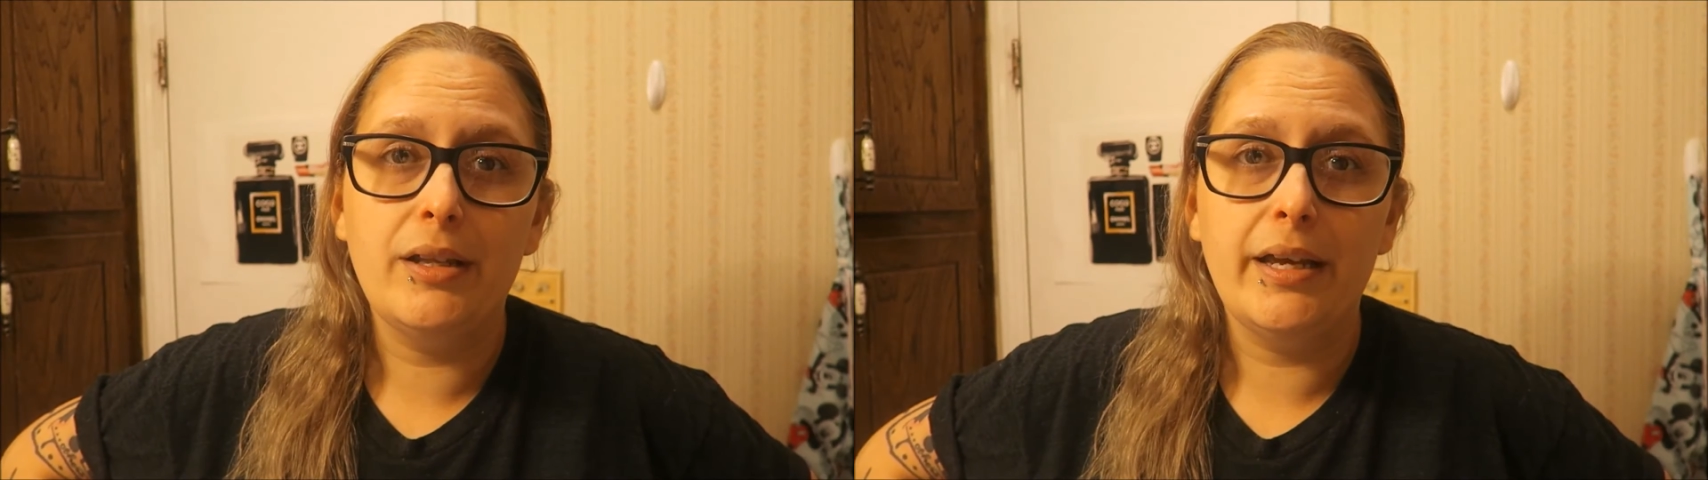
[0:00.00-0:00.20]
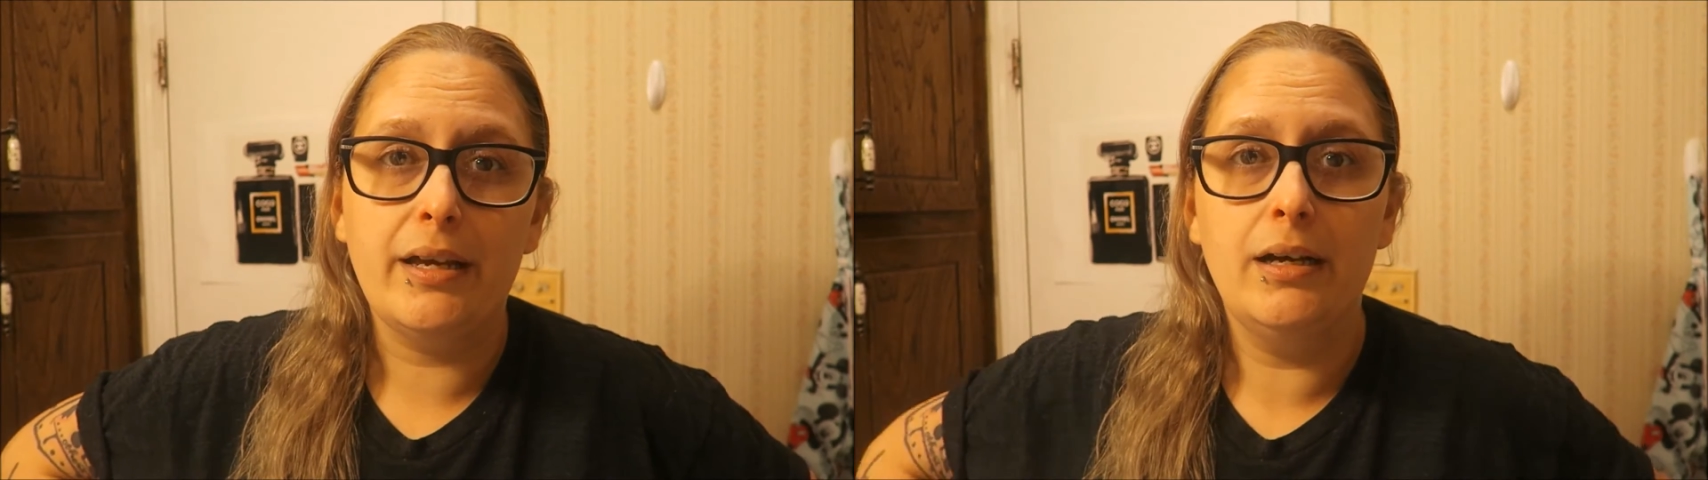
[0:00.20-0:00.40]
to
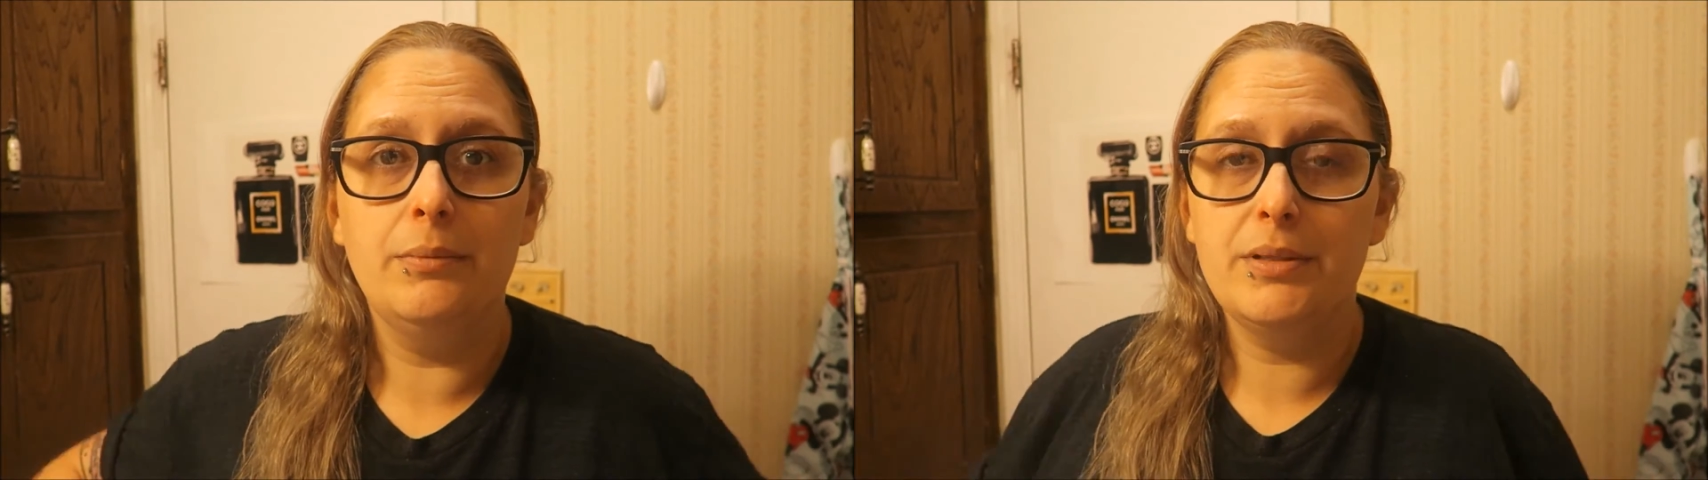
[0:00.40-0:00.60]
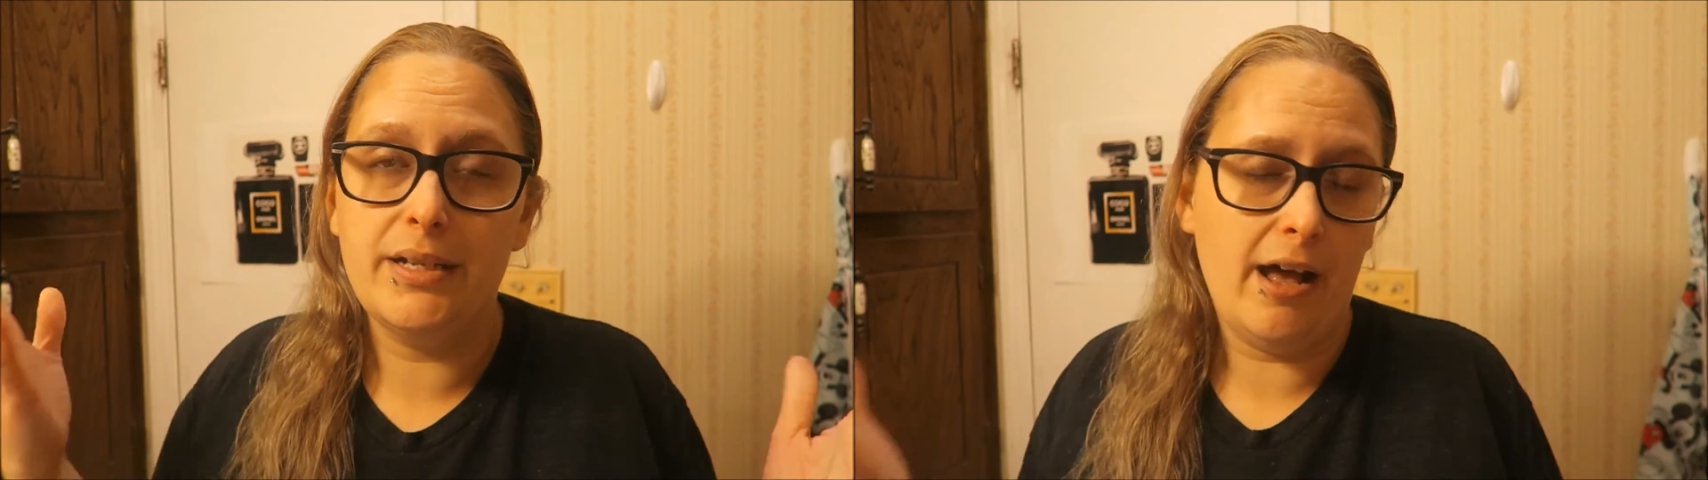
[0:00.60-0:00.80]
like
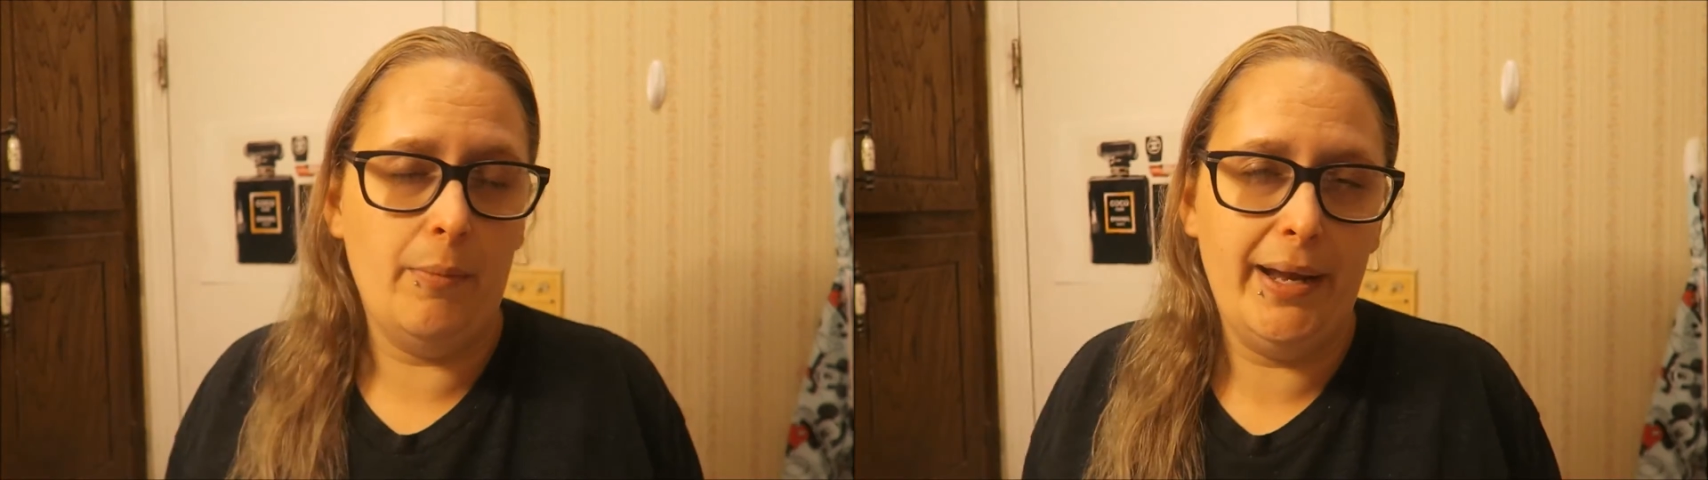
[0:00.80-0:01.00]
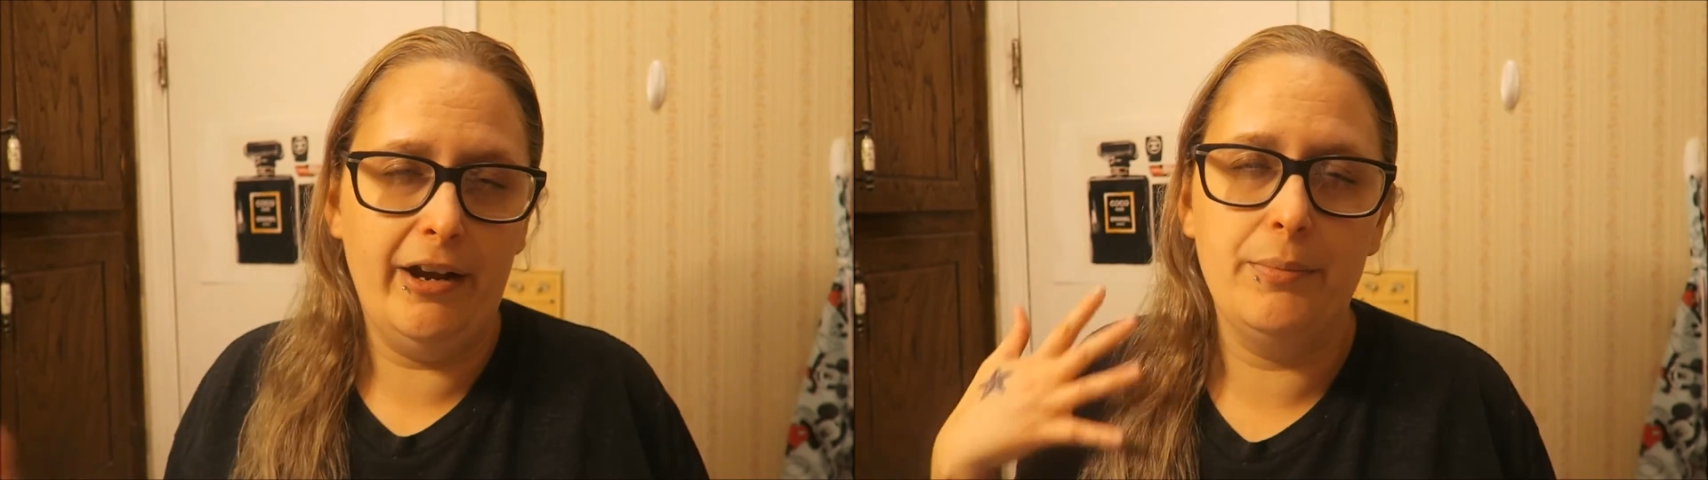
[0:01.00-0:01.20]

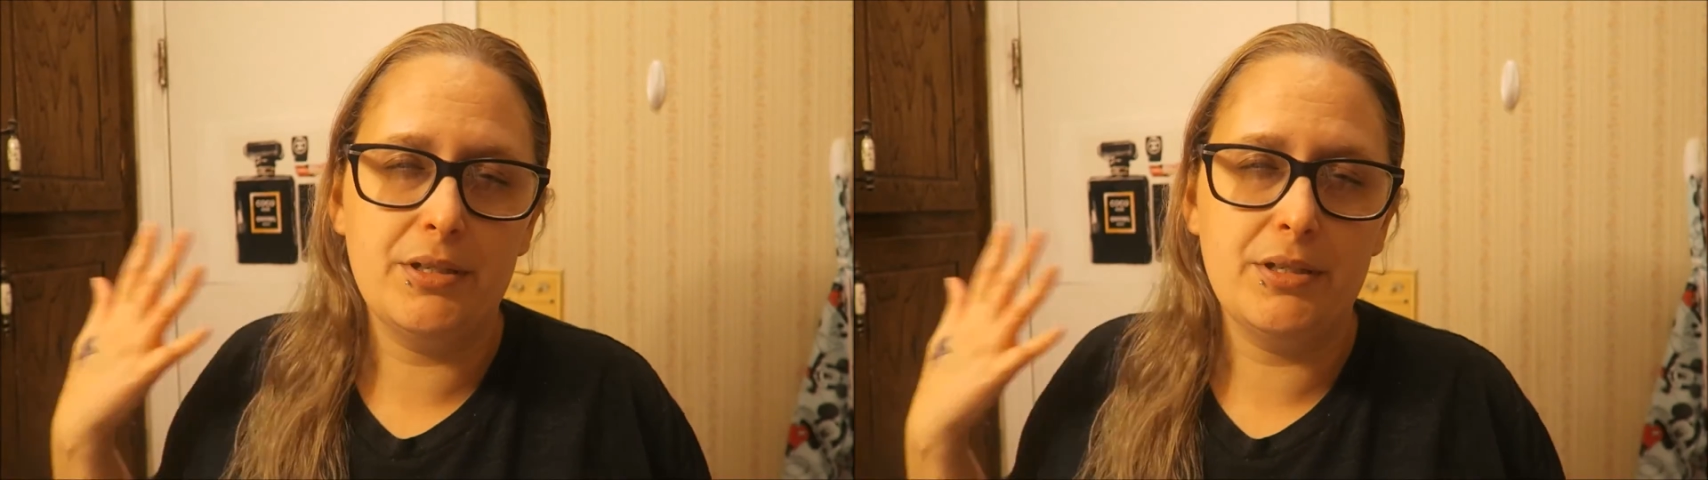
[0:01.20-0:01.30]
style my hair.